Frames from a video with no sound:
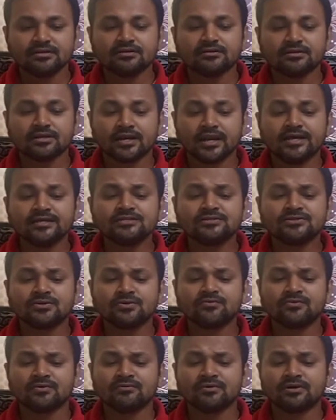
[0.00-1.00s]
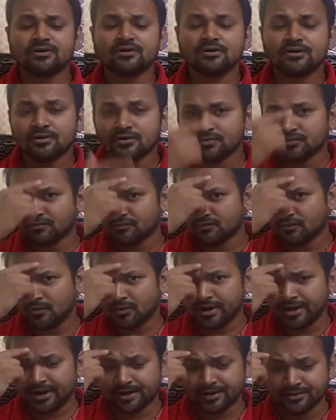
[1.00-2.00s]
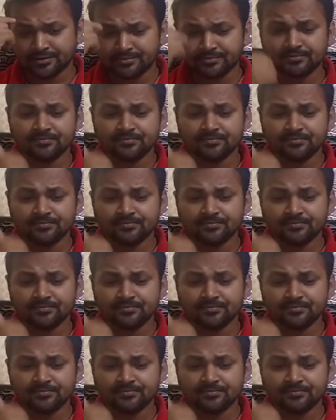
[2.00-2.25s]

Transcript: The lines of our forehead,